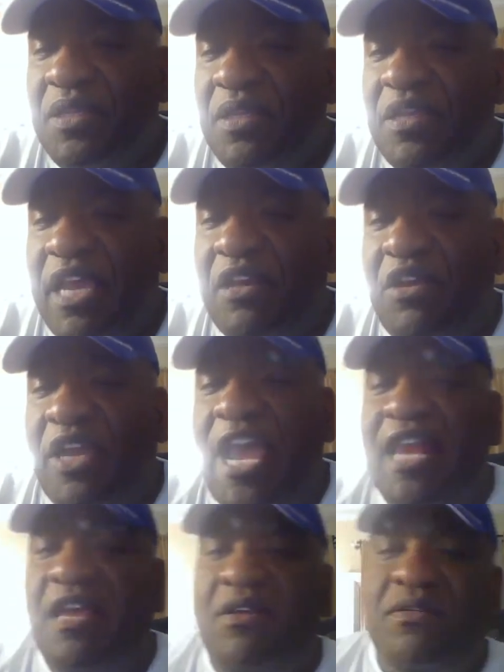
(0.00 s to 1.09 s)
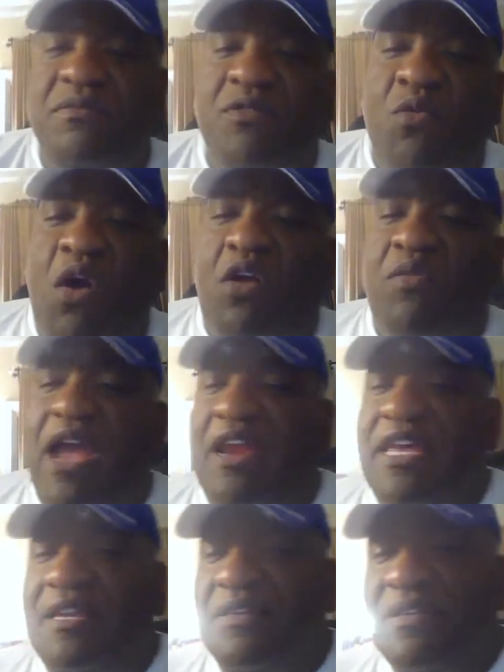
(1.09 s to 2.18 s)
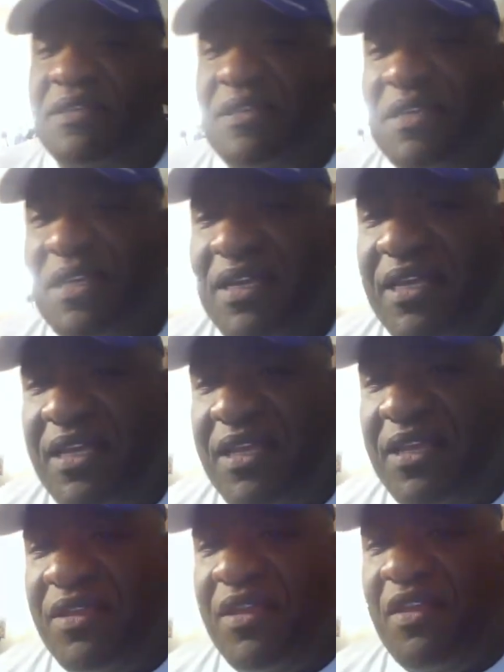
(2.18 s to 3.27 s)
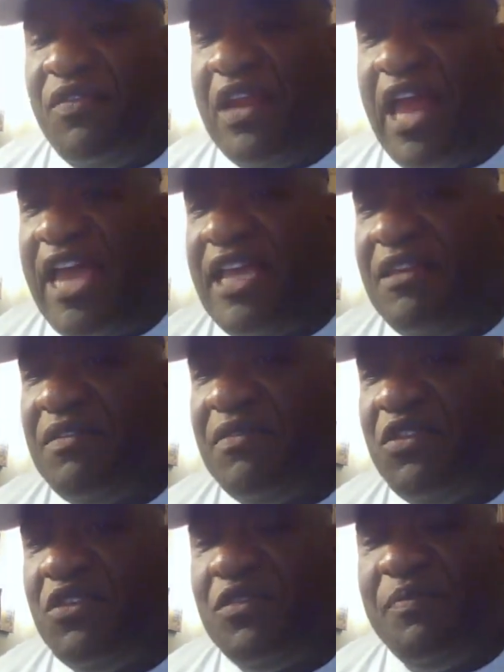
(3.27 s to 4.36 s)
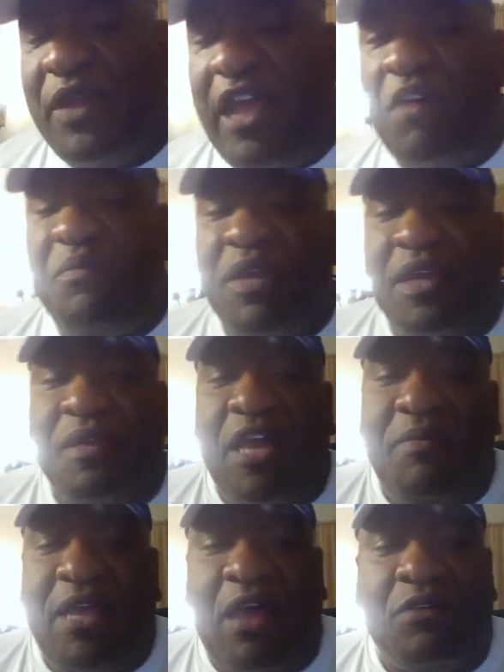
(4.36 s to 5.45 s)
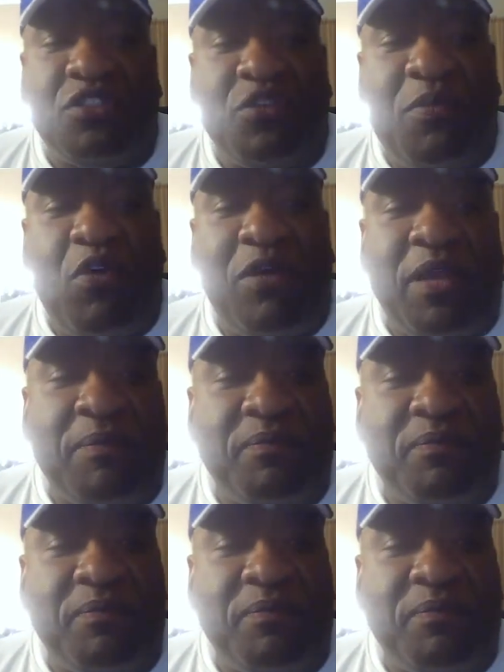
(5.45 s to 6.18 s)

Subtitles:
Take a look at it. Walk around it. If you like it, help me out. Support me.